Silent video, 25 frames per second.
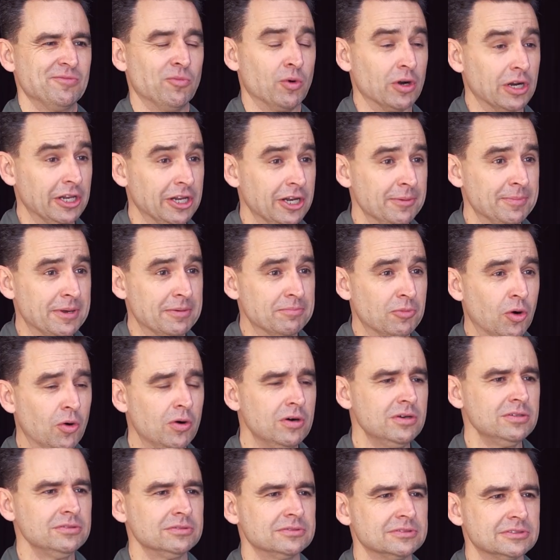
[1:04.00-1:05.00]
Want a little bit
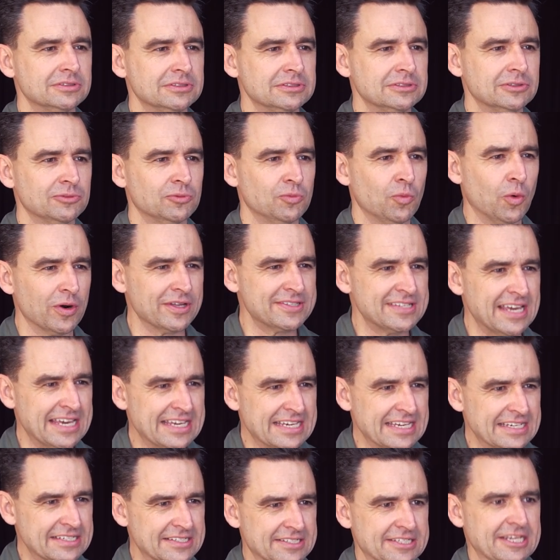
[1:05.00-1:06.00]
more? Want to
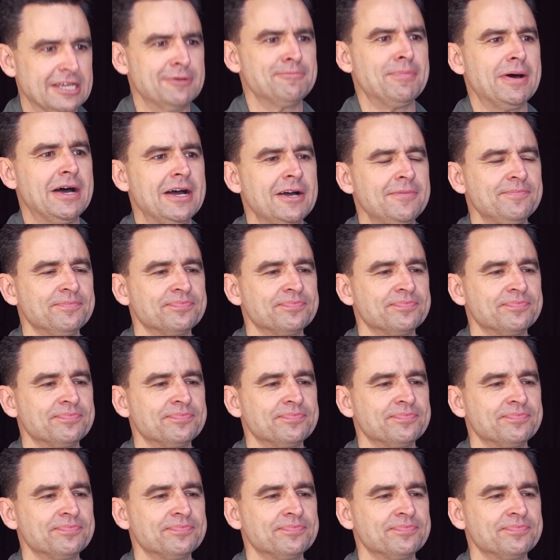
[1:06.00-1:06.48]
take it deeper?